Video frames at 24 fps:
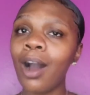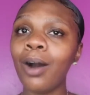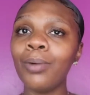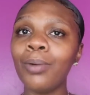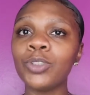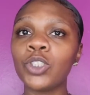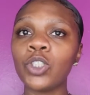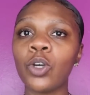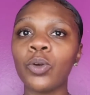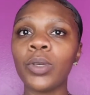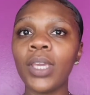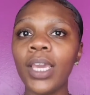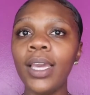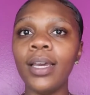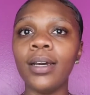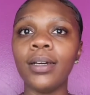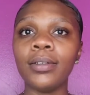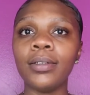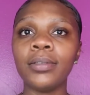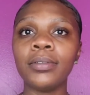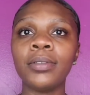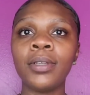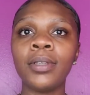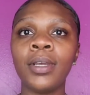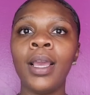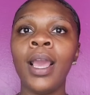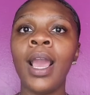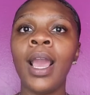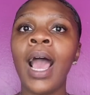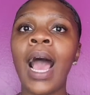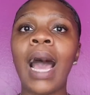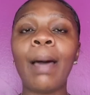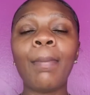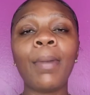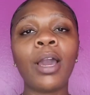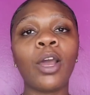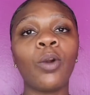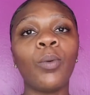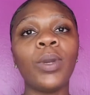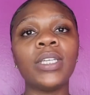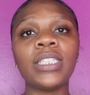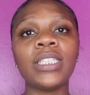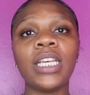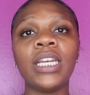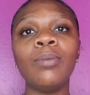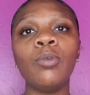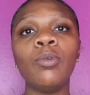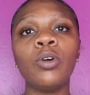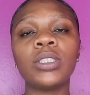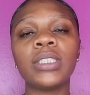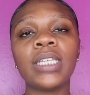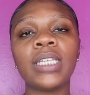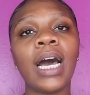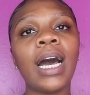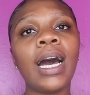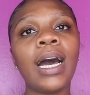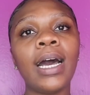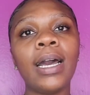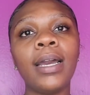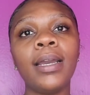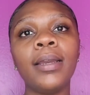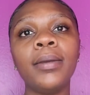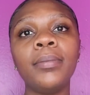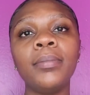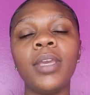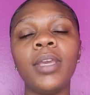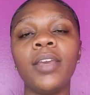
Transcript: So yeah, I'm not gonna waste any more time.